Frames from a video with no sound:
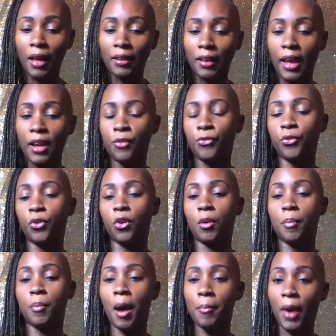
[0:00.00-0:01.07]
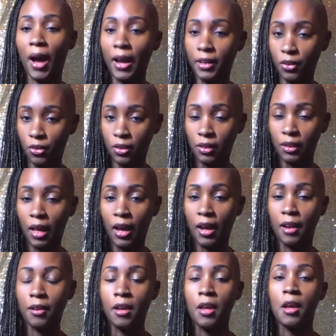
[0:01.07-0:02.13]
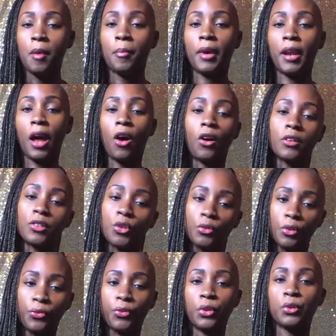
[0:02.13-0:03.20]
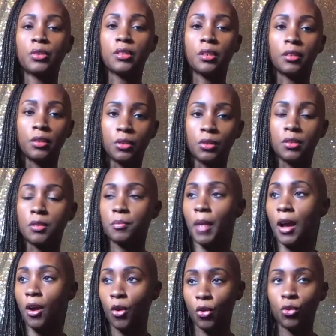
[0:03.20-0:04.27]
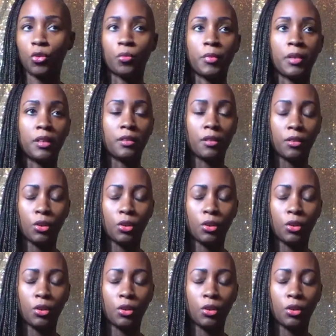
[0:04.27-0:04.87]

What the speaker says: life or my body on the line, but I also refuse to lose my home and,